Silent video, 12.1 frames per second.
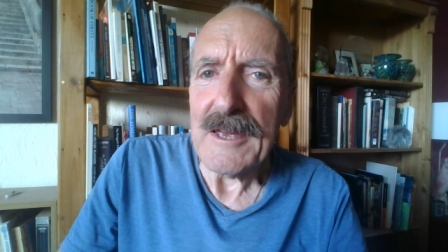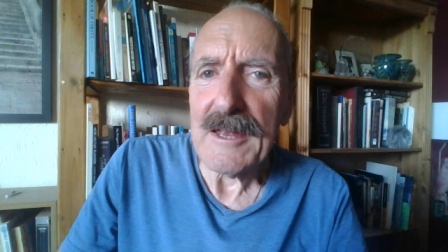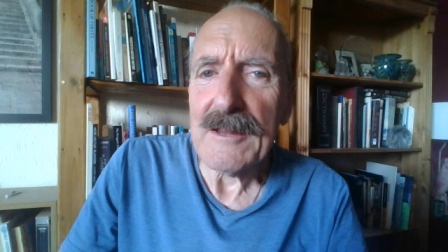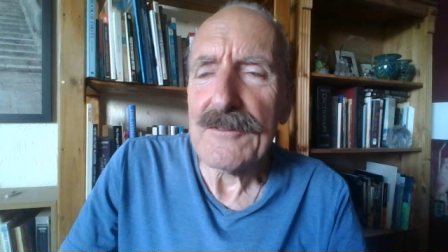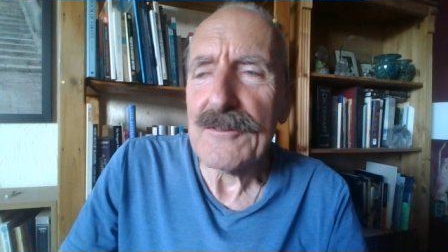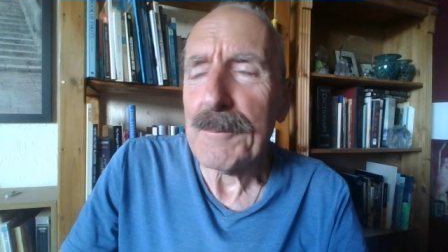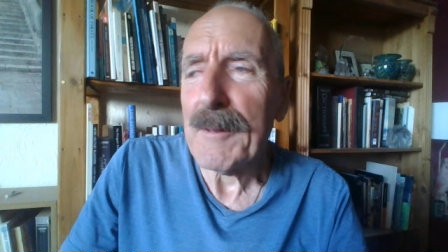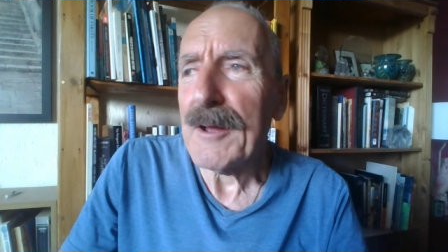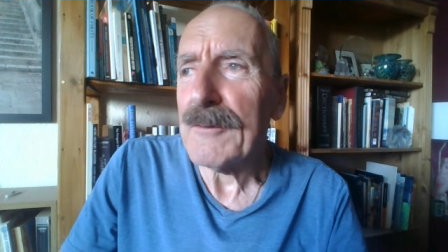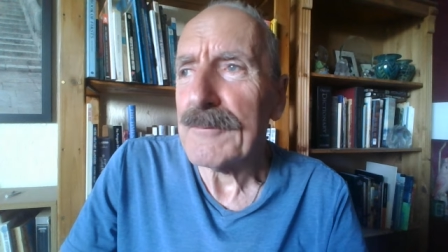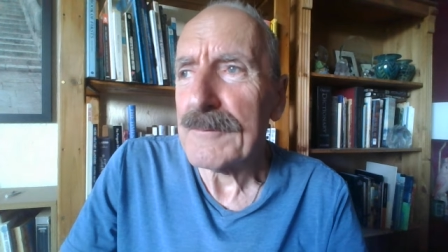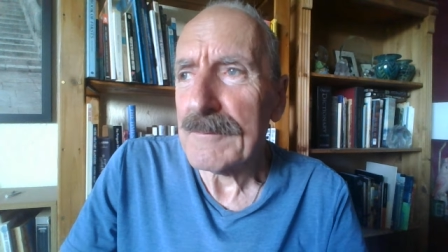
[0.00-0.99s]
It's
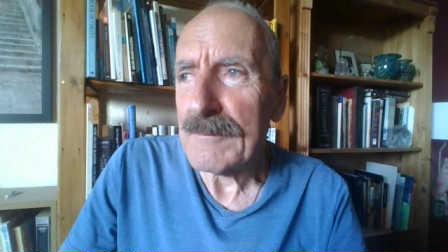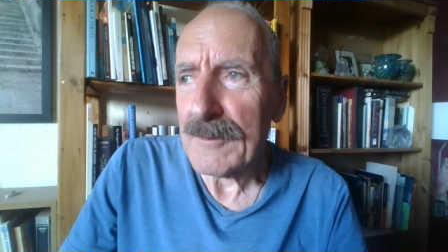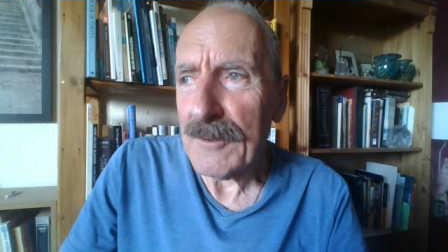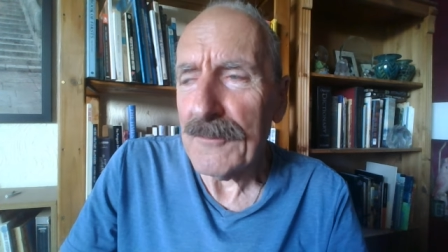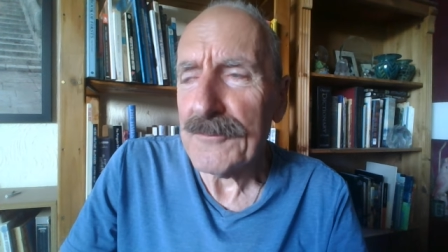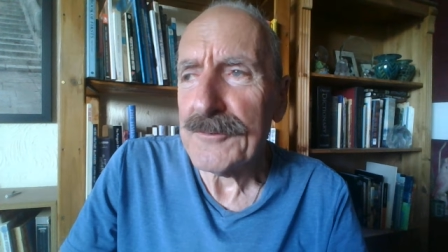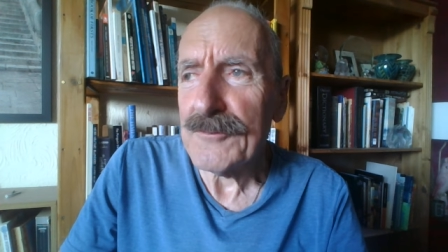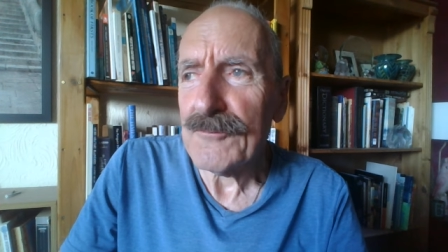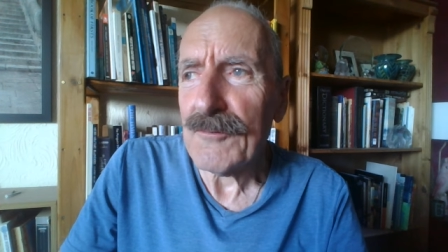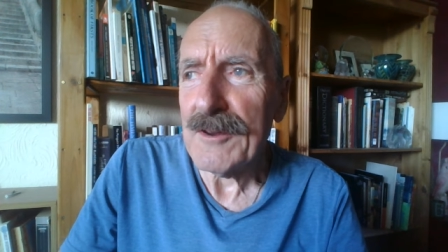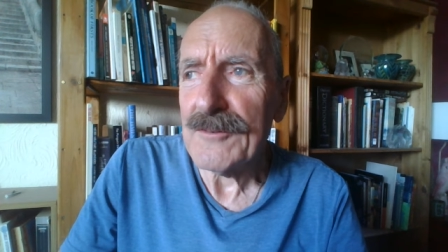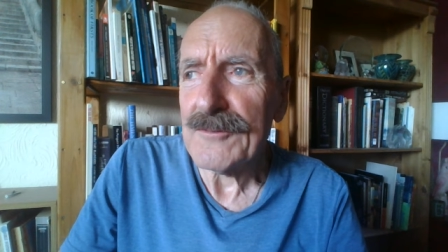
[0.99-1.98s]
about
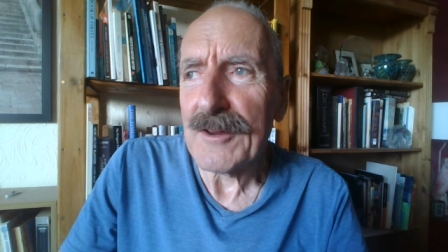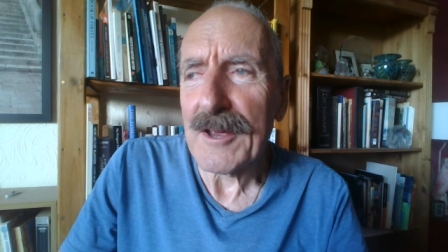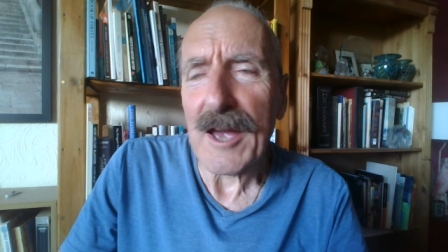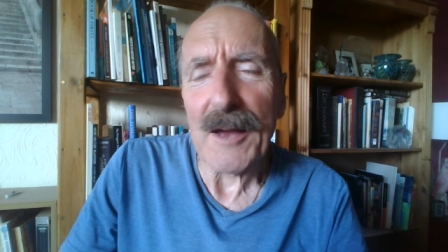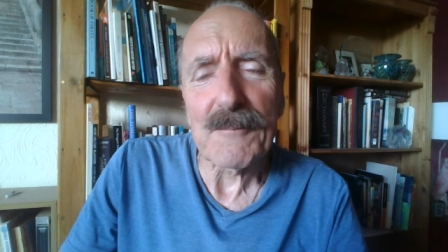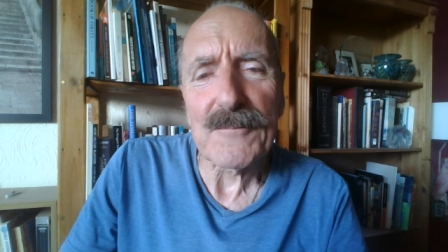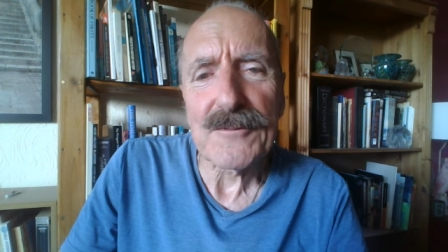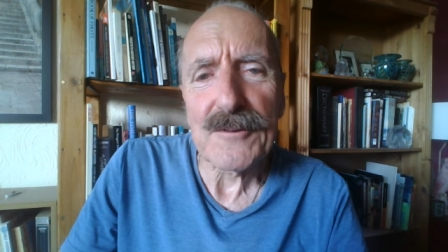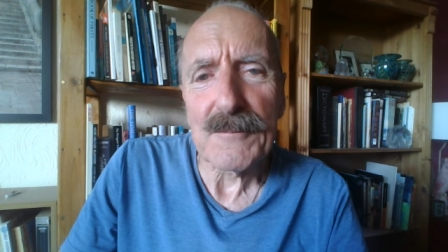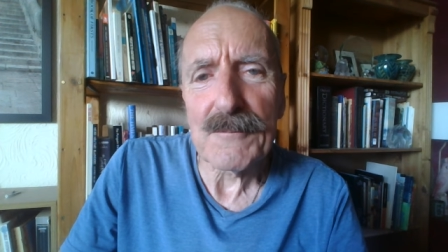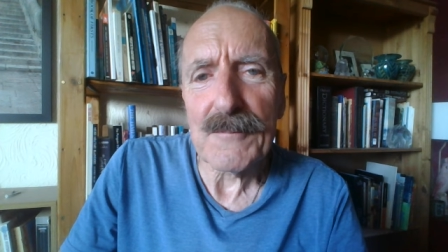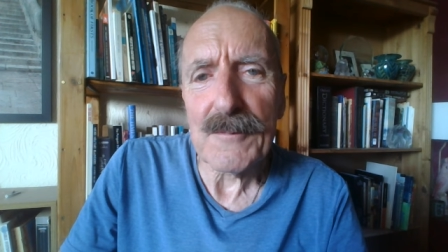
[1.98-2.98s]
concentration camps
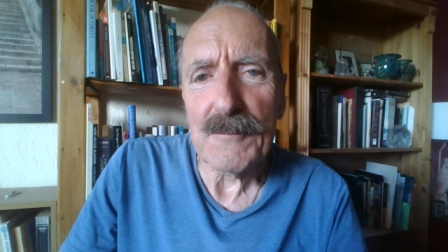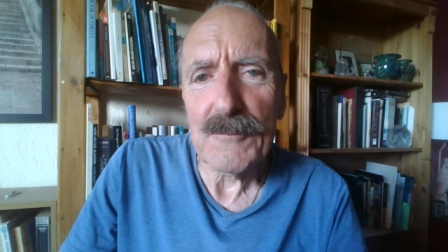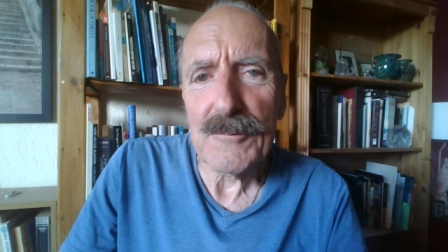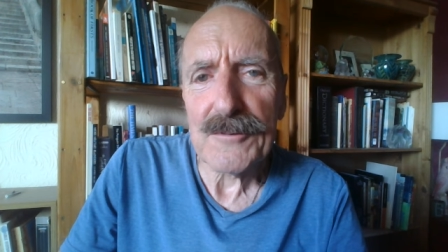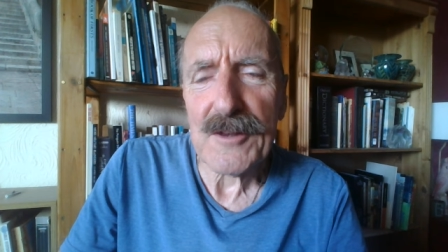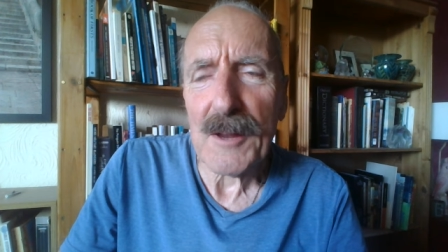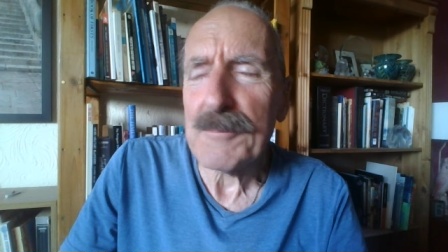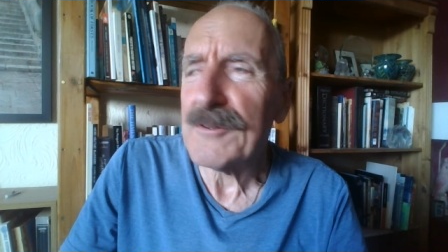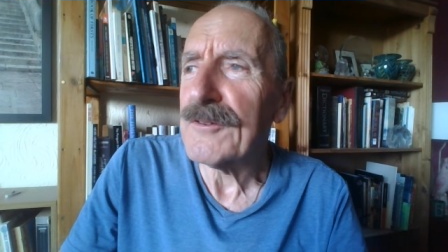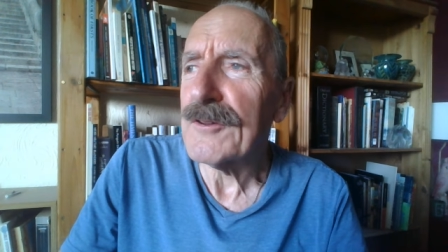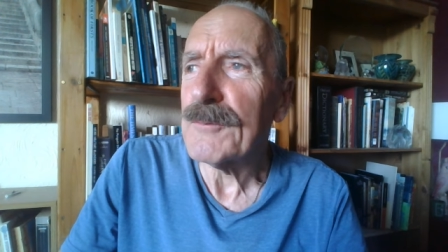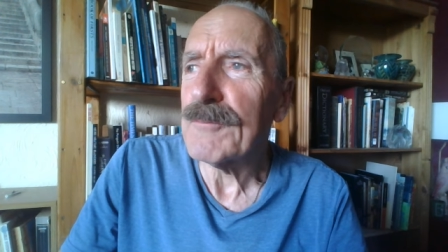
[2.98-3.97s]
that were
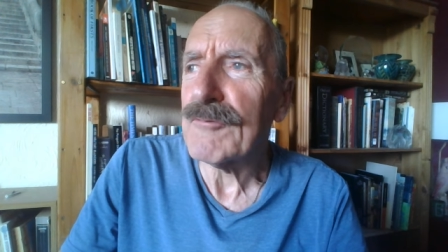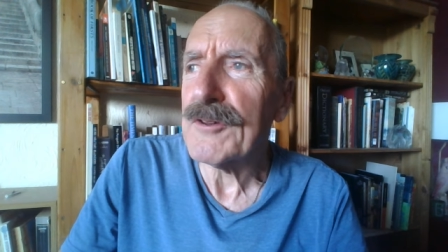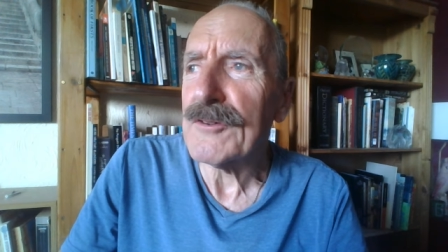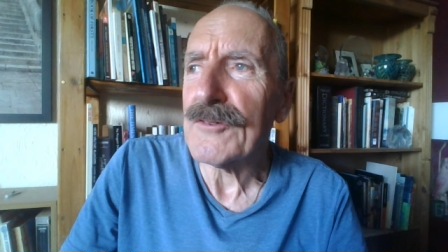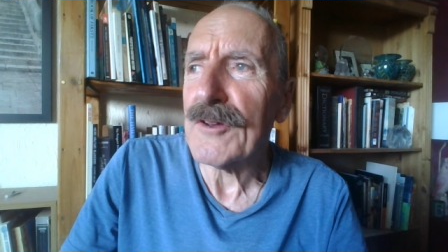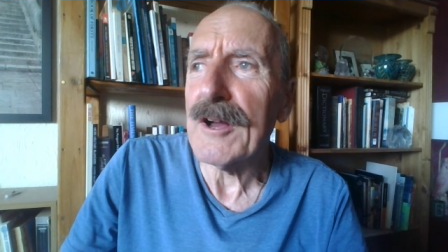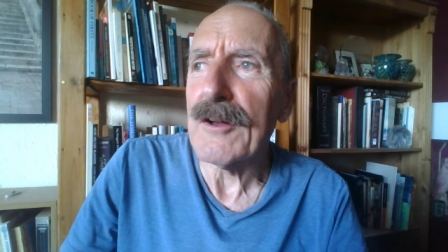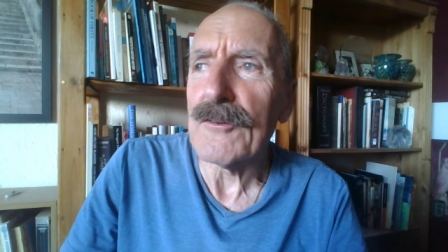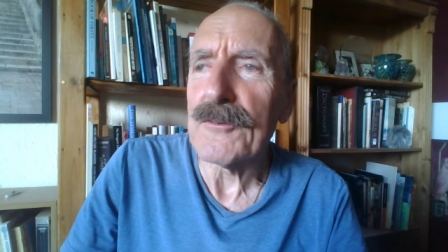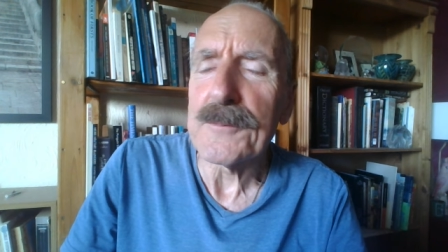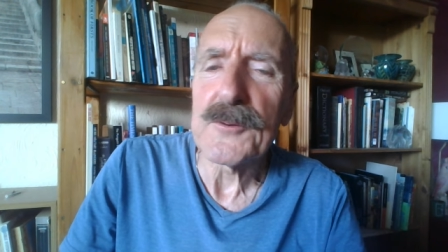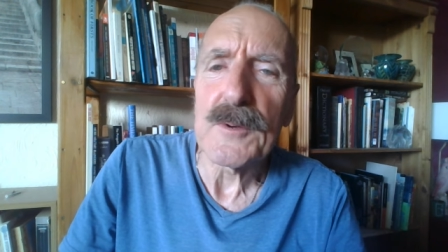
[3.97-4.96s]
established in the British
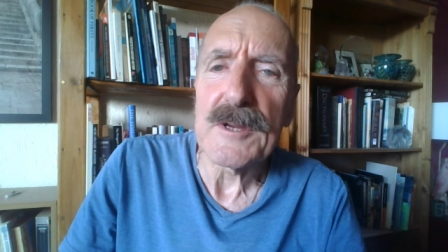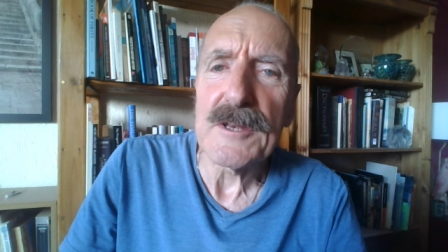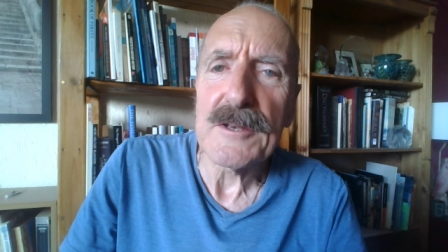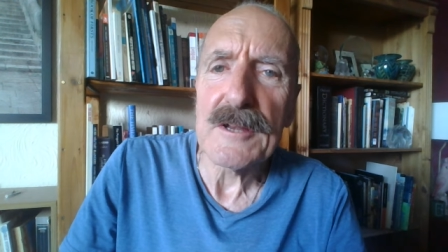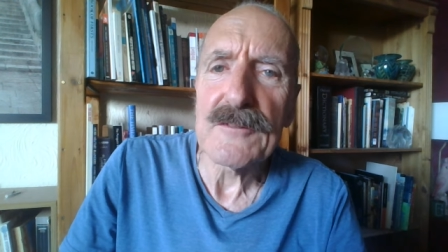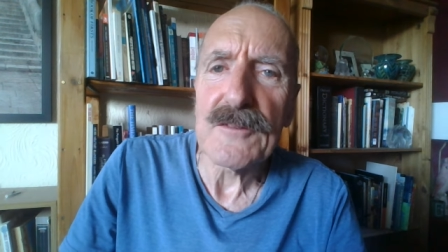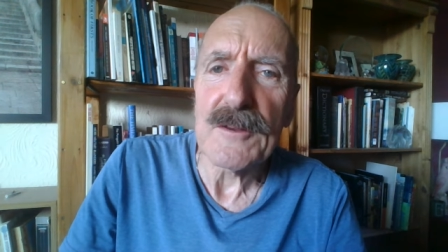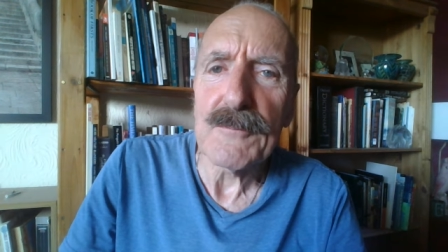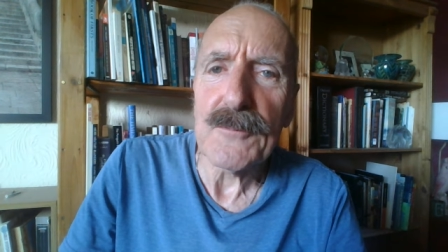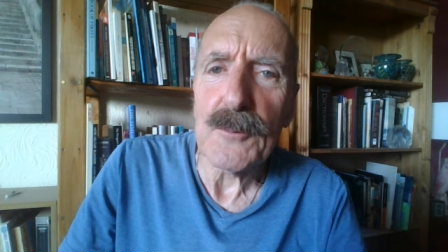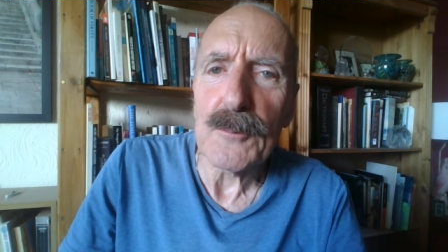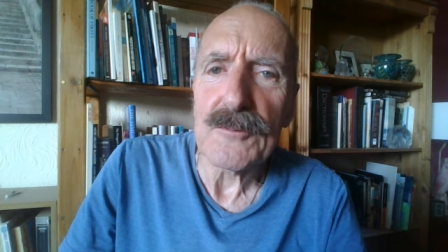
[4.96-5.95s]
Isles between
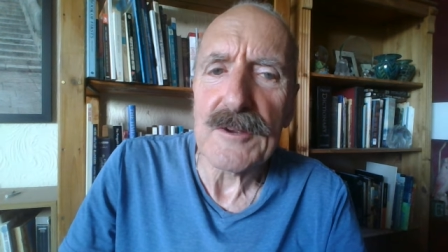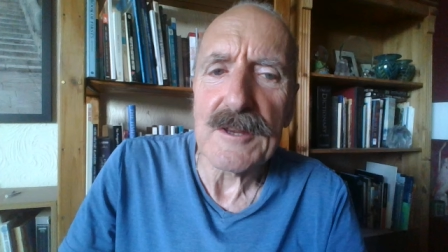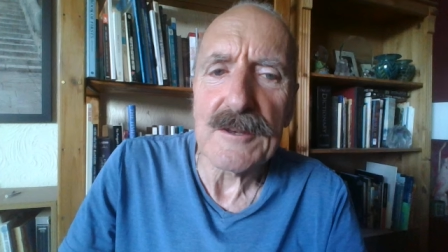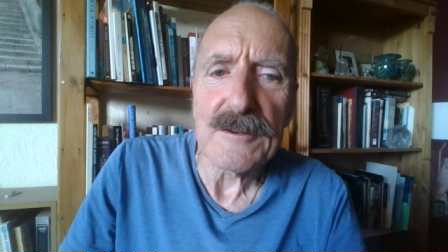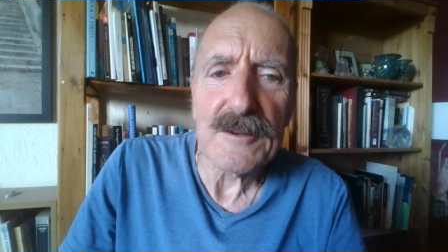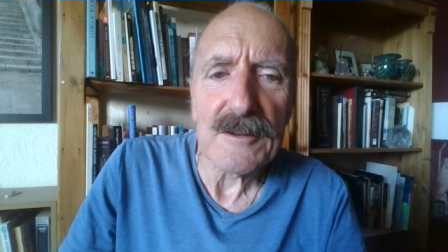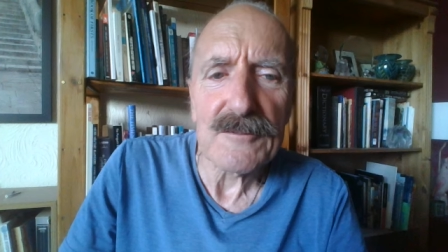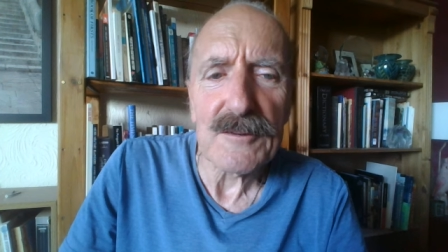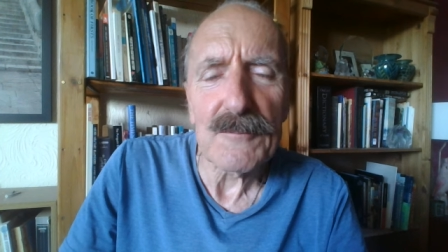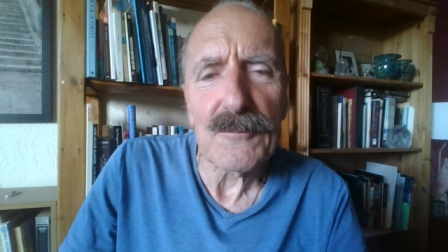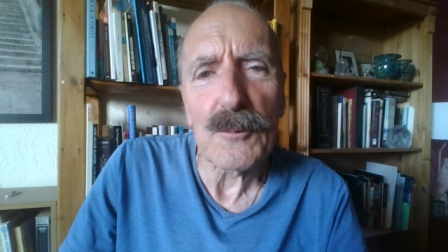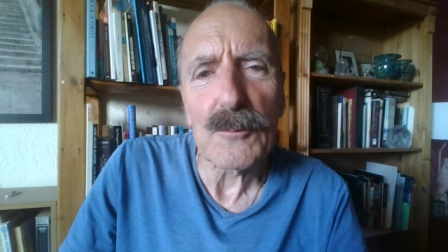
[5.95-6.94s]
1914 and
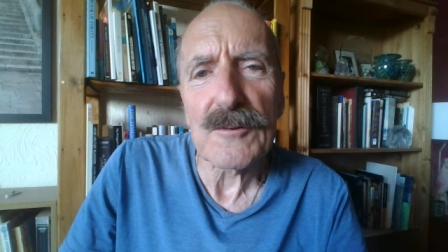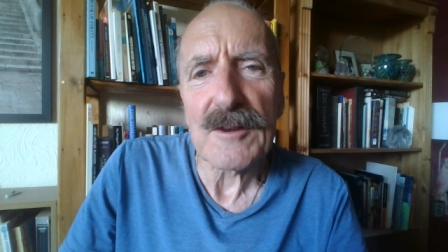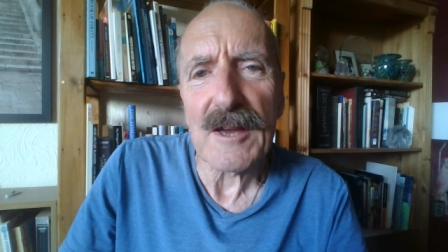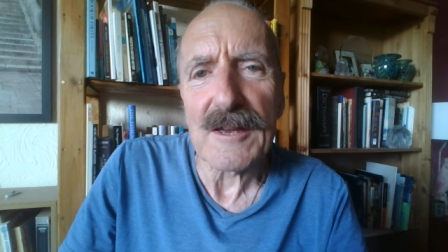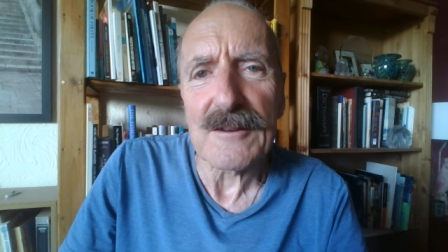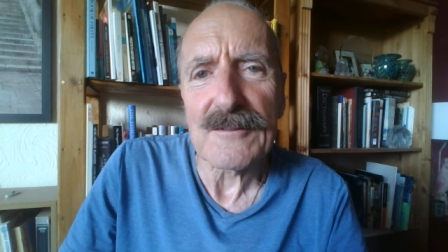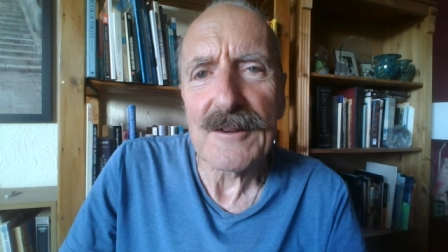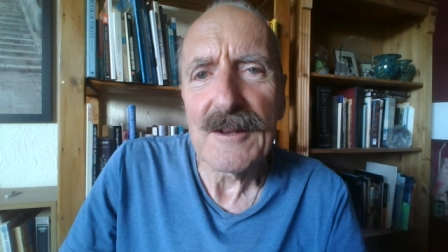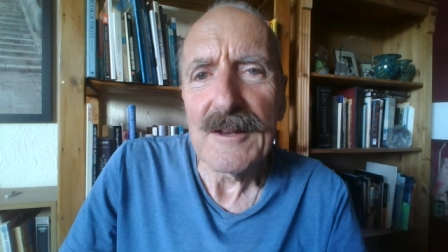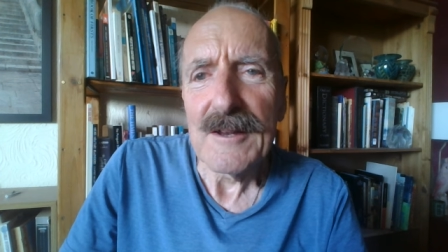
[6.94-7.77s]
1948